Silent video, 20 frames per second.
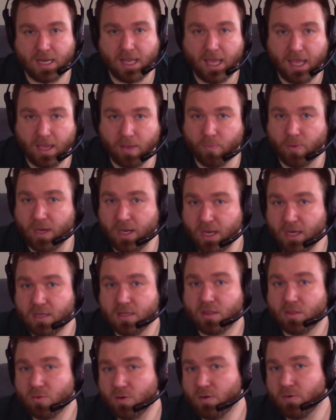hey, we need to
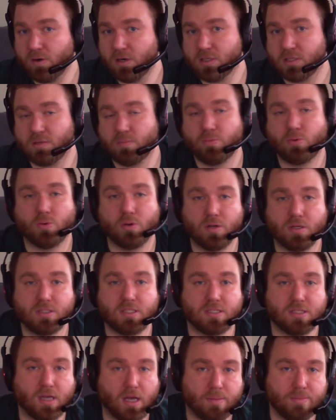throw our support to
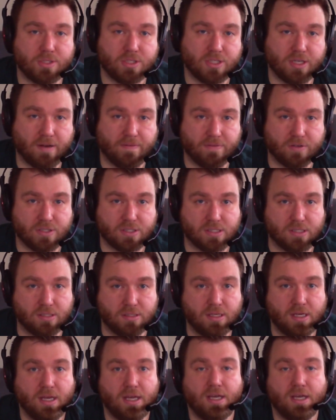Thomas Jefferson